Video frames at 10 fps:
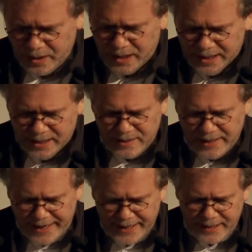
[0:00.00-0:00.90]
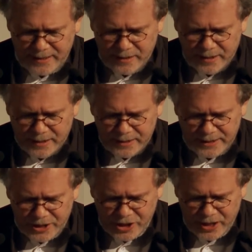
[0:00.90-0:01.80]
his hair
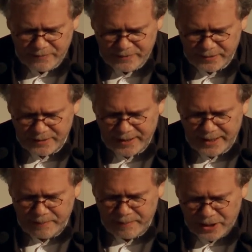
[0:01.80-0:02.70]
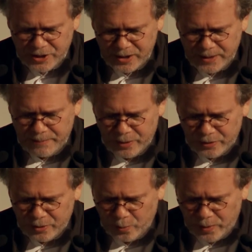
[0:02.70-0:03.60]
disheveled and partially
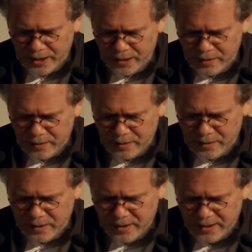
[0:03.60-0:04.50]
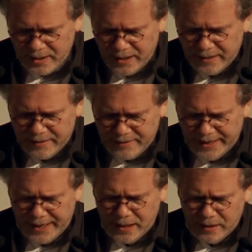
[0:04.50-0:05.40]
burned away.
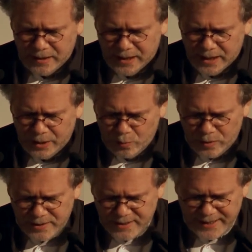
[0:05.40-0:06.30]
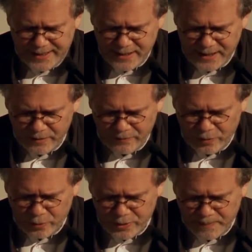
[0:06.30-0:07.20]
There he was standing
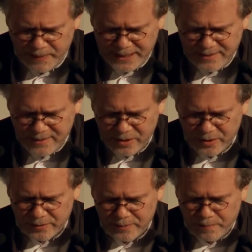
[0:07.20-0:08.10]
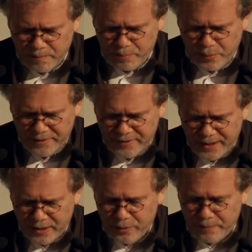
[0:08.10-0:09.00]
for a split second,
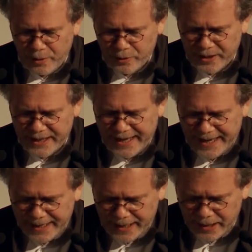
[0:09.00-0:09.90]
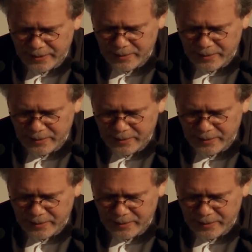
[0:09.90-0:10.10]
breathing the burning air.